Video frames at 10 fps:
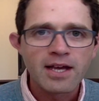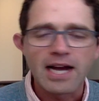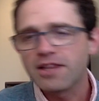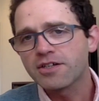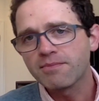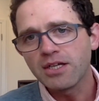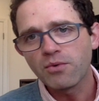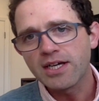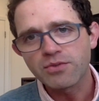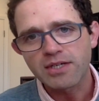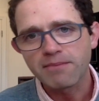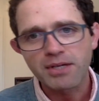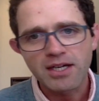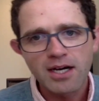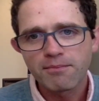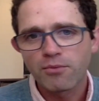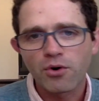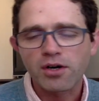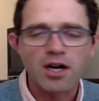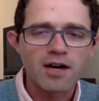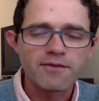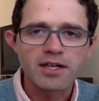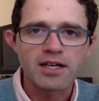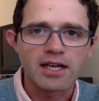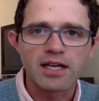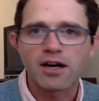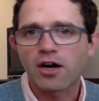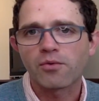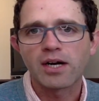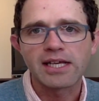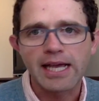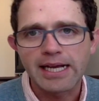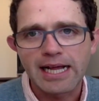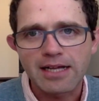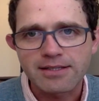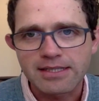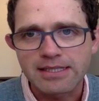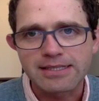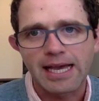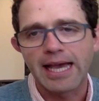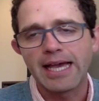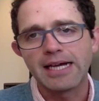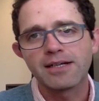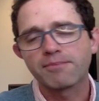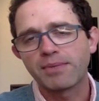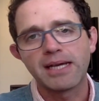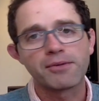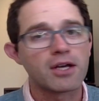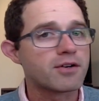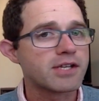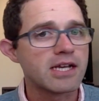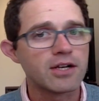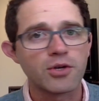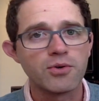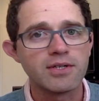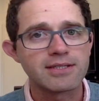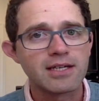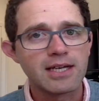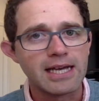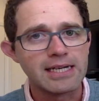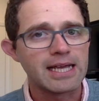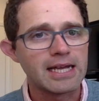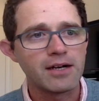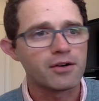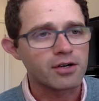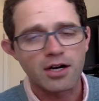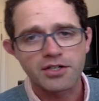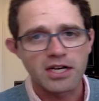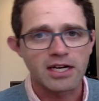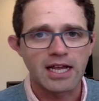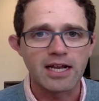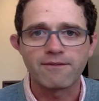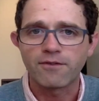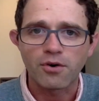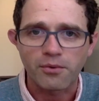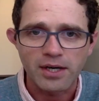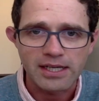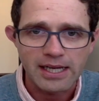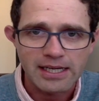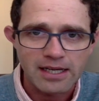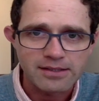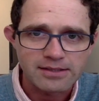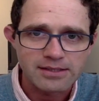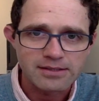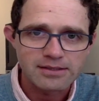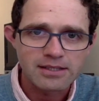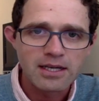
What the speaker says: And there's many ways we can become more confident in our running gait analyses and be able to understand who is indicated or contraindicated for running gait analysis.